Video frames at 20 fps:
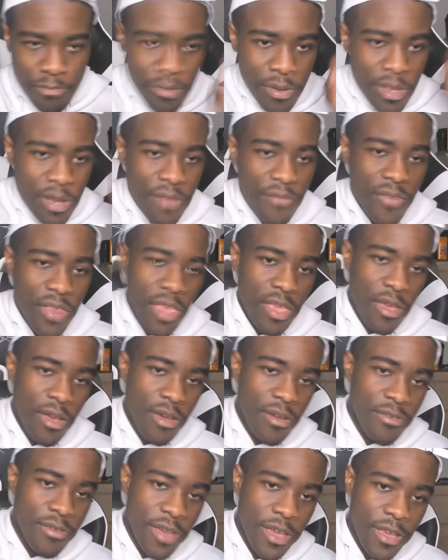put the video
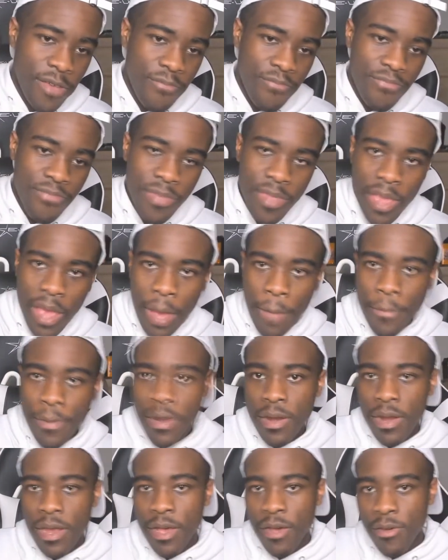out right. I put
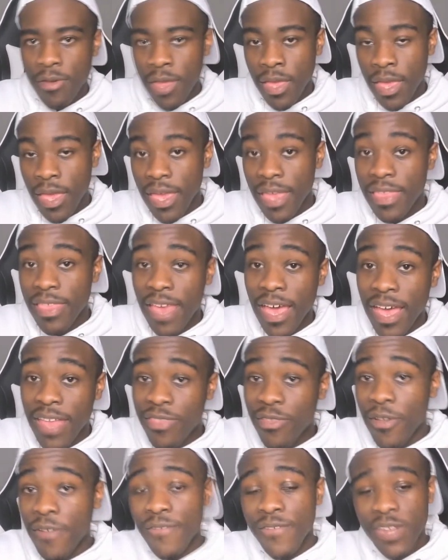it out and then
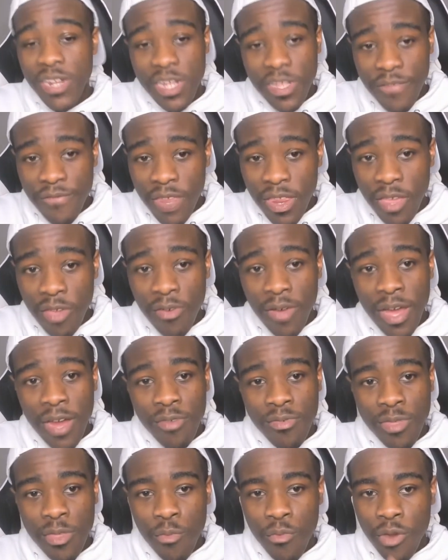after I finish the video I don't
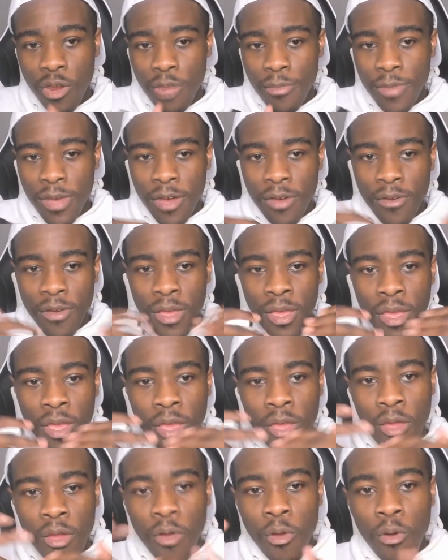have to worry about
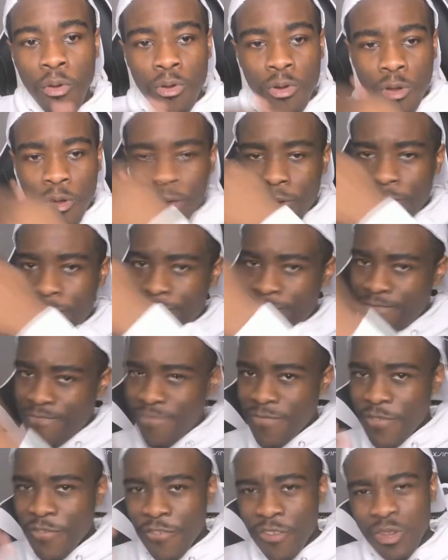going on
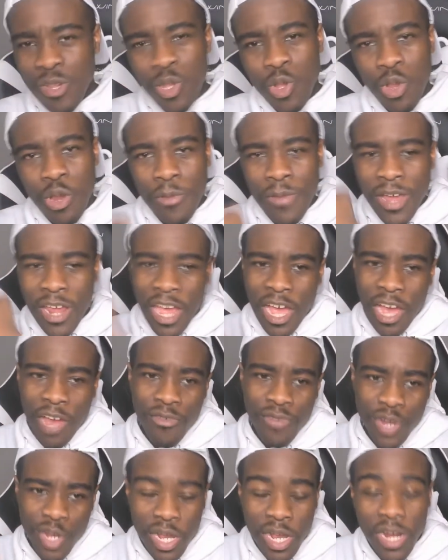for a certain amount of
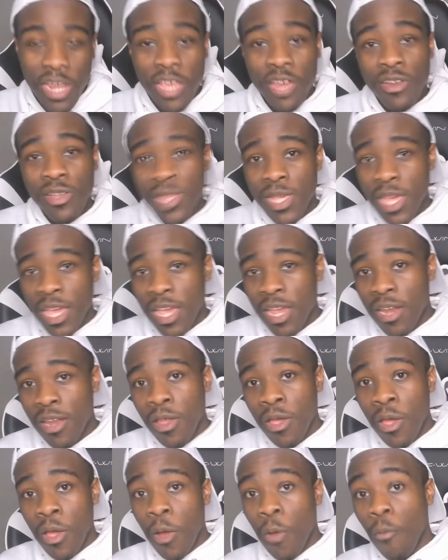hours trying to entertain
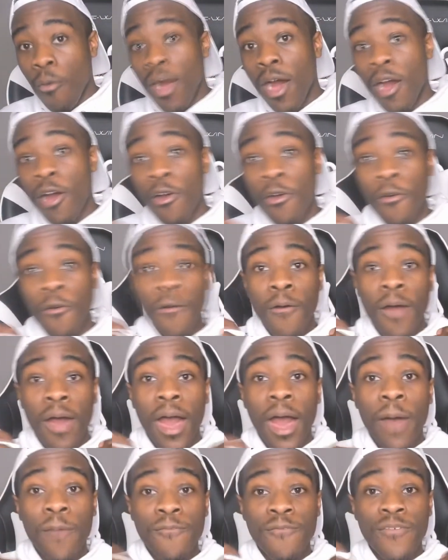while
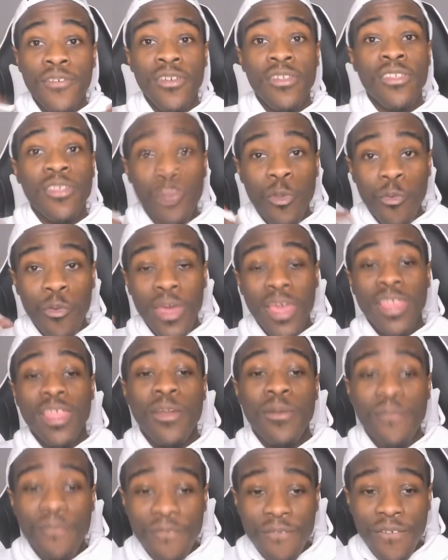I'm feeling the way that
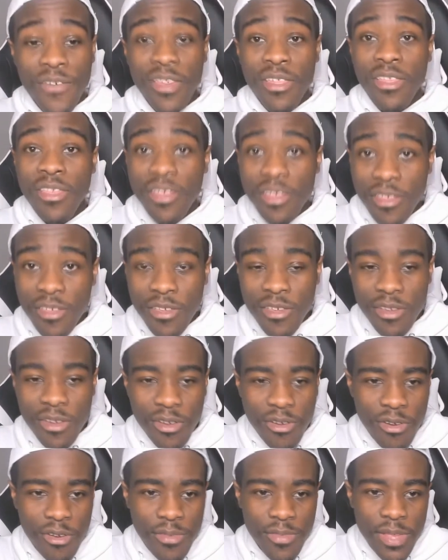I'm feeling. You know
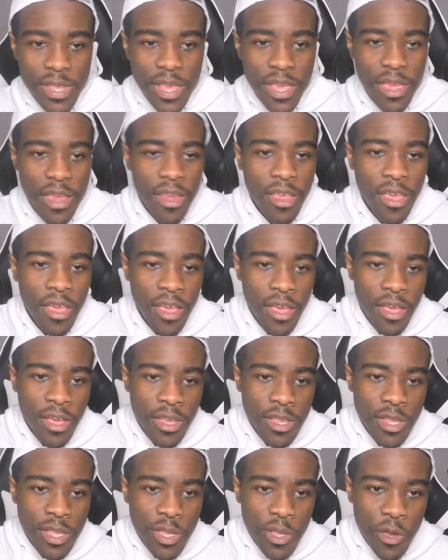what I'm saying?
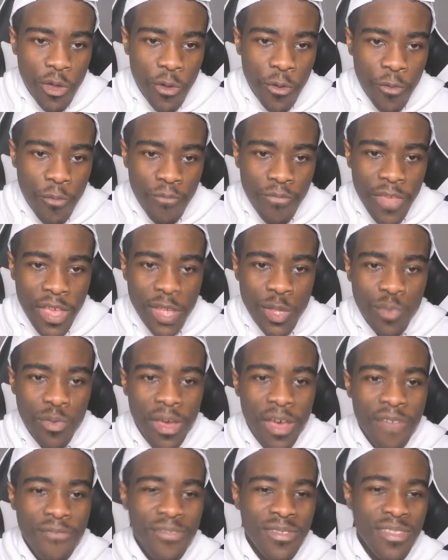So that's
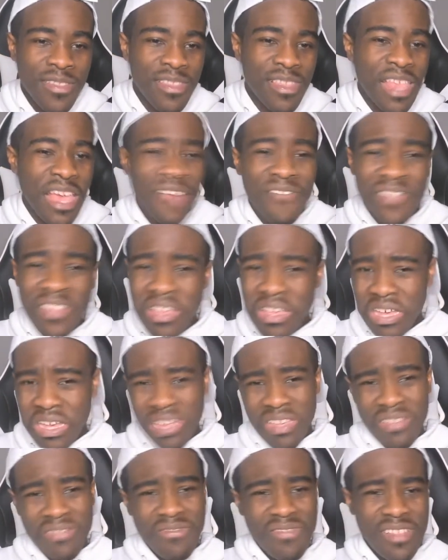why I've been definitely
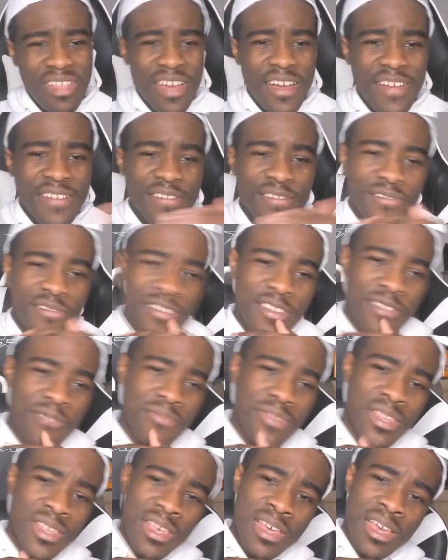cut live
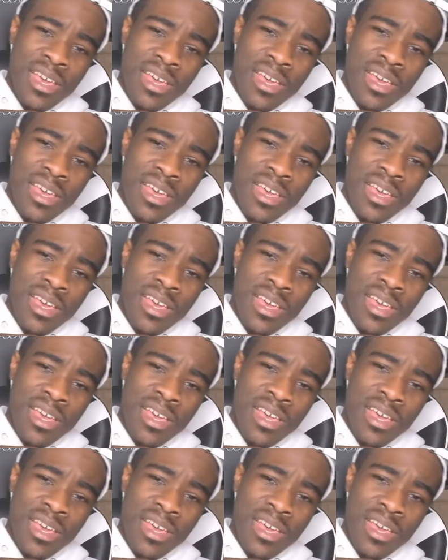streams